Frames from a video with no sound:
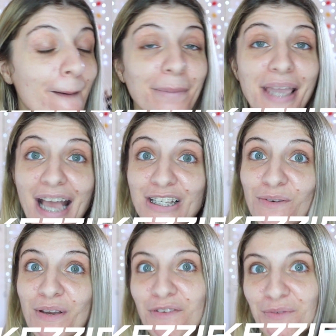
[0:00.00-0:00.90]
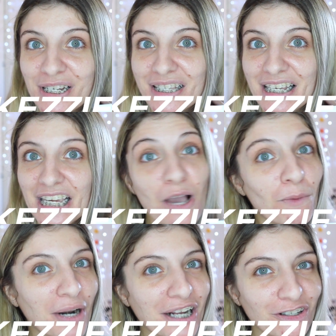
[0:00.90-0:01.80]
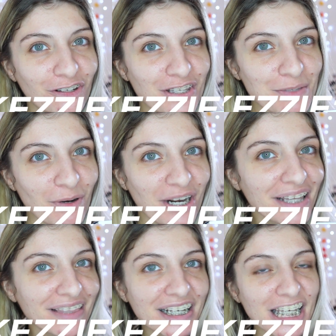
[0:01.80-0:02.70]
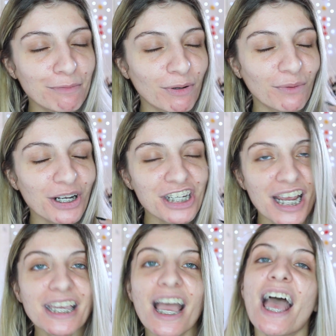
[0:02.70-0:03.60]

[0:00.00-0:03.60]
But yeah, so if you want to see what I thought of this product, then keep on watching.